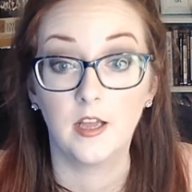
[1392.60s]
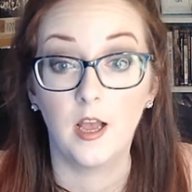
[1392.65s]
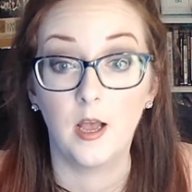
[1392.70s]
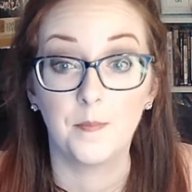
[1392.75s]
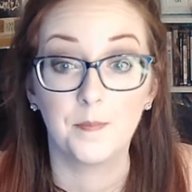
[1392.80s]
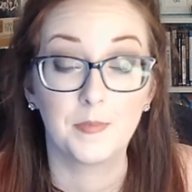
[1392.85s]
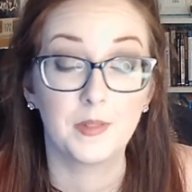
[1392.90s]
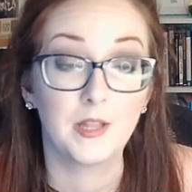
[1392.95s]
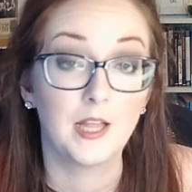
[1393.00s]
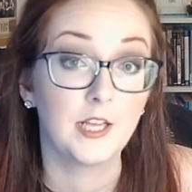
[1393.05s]

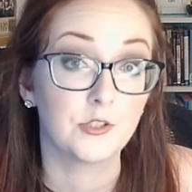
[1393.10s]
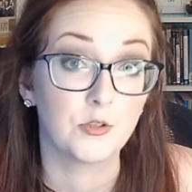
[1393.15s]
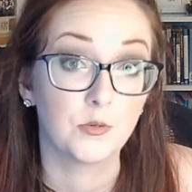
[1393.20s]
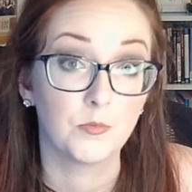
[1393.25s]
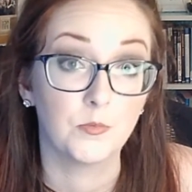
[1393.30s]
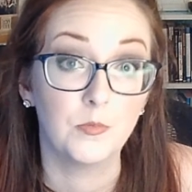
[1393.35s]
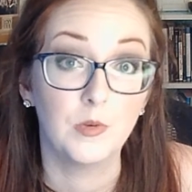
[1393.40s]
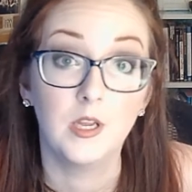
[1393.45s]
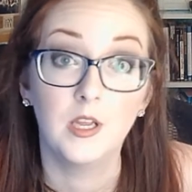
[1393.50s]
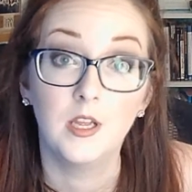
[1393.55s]

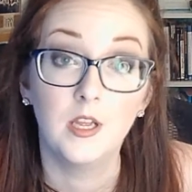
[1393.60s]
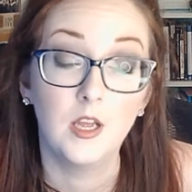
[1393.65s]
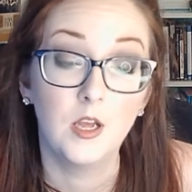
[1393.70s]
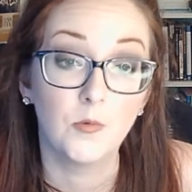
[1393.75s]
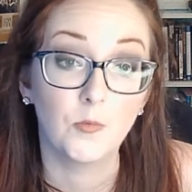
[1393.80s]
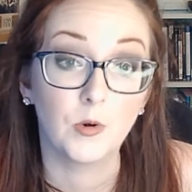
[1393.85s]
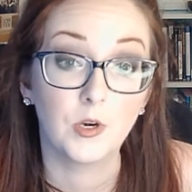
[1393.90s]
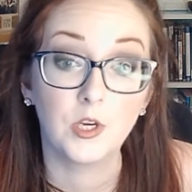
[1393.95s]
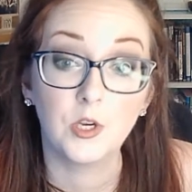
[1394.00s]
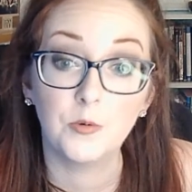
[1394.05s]
classroom,
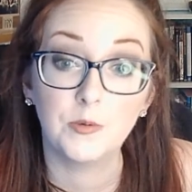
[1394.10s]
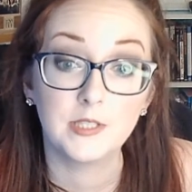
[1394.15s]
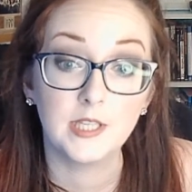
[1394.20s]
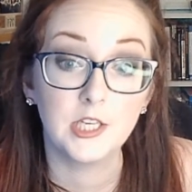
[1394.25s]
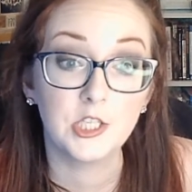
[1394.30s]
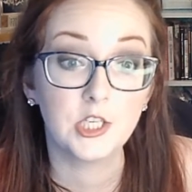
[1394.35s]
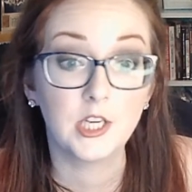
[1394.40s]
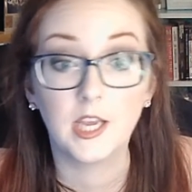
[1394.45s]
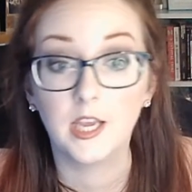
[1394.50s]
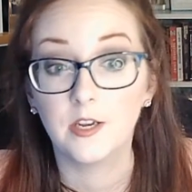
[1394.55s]
where you as
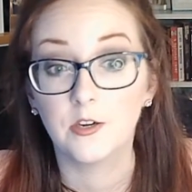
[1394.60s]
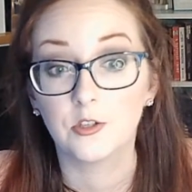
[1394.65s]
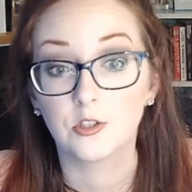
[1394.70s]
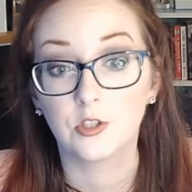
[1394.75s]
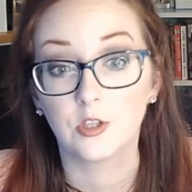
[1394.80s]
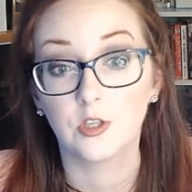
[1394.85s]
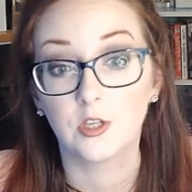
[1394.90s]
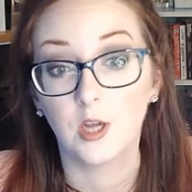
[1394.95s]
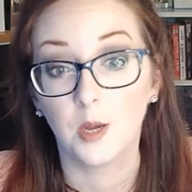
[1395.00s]
educators could